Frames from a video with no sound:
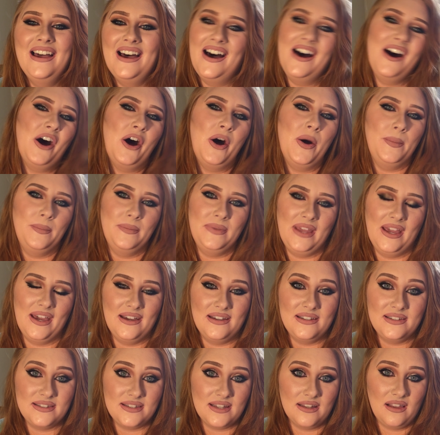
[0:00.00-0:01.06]
um,
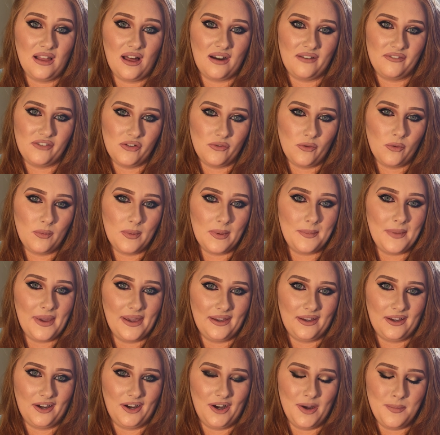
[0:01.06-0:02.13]
yes, a lot of it will be
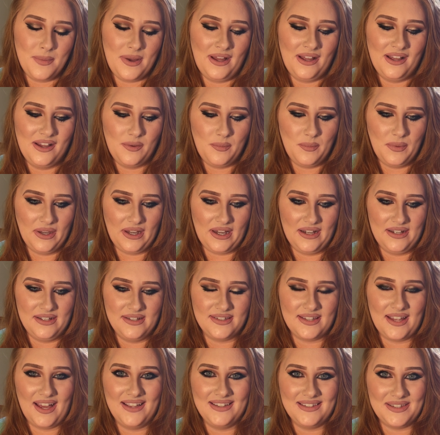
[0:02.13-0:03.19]
makeup
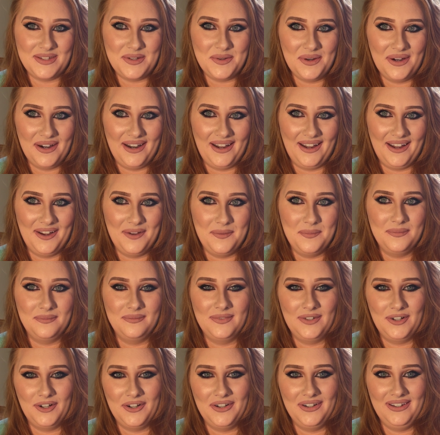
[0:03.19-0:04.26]
because that's who I
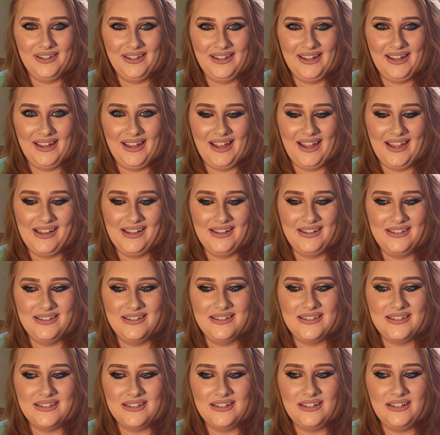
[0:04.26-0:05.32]
am, girly, and,